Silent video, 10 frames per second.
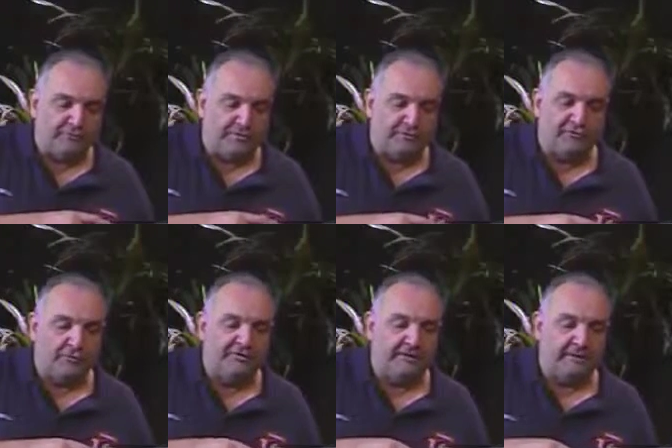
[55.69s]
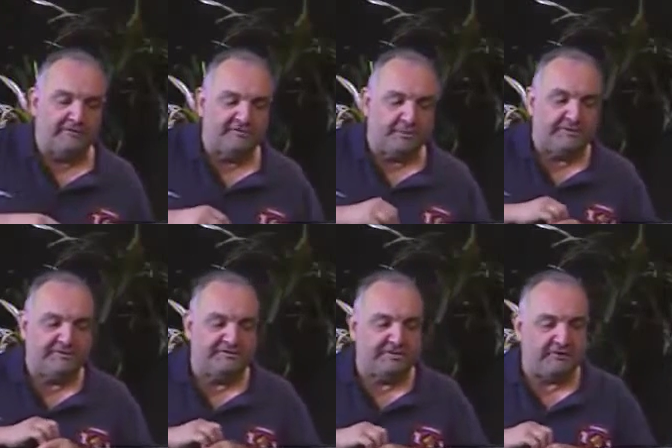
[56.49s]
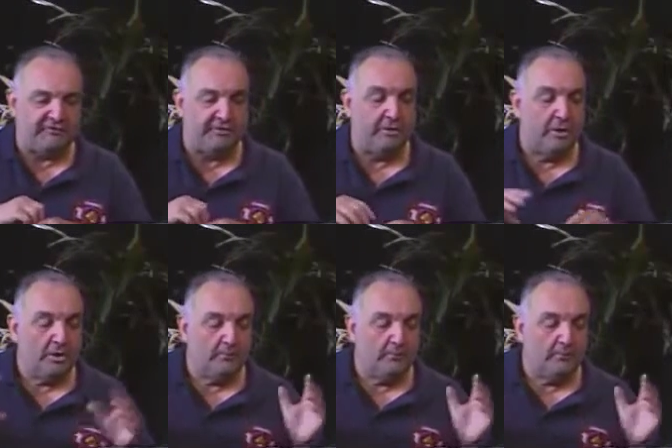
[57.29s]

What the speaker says: on the show telling us about this session.